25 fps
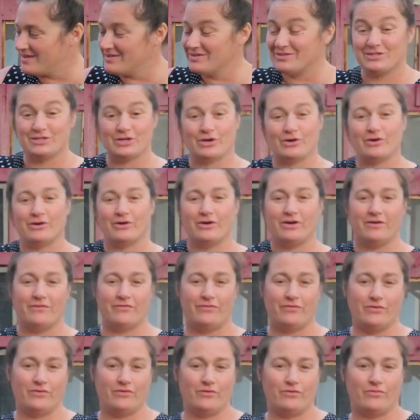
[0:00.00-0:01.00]
So
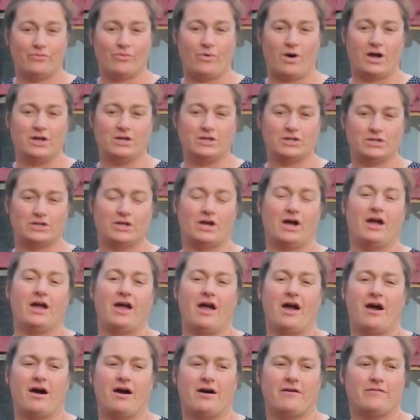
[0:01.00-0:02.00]
if you've watched, I
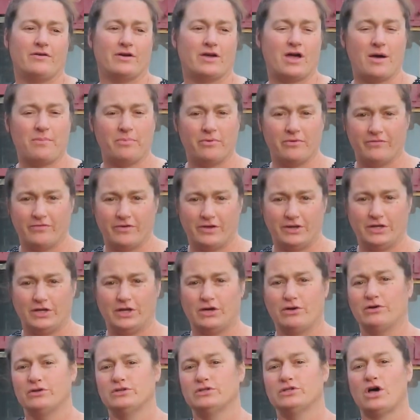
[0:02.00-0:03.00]
have a couple
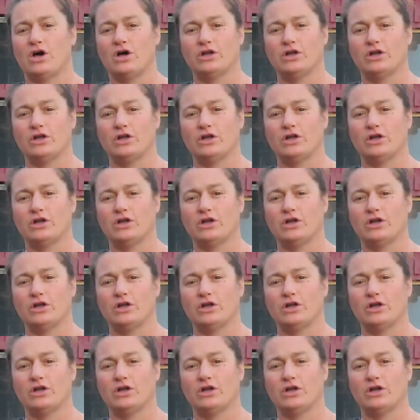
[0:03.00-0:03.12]
videos.